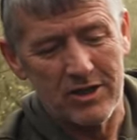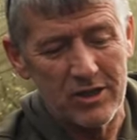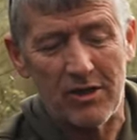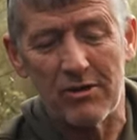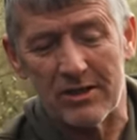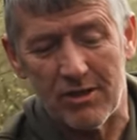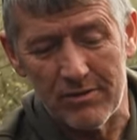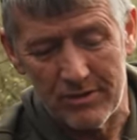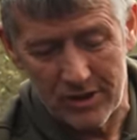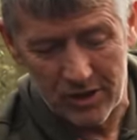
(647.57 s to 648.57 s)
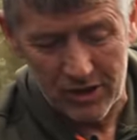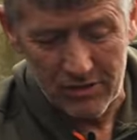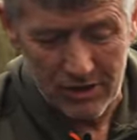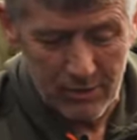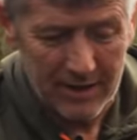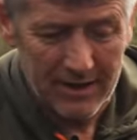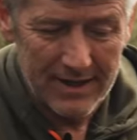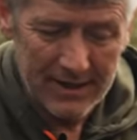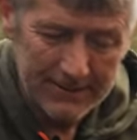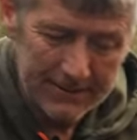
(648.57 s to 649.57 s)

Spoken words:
I can tie this on, just show you quickly.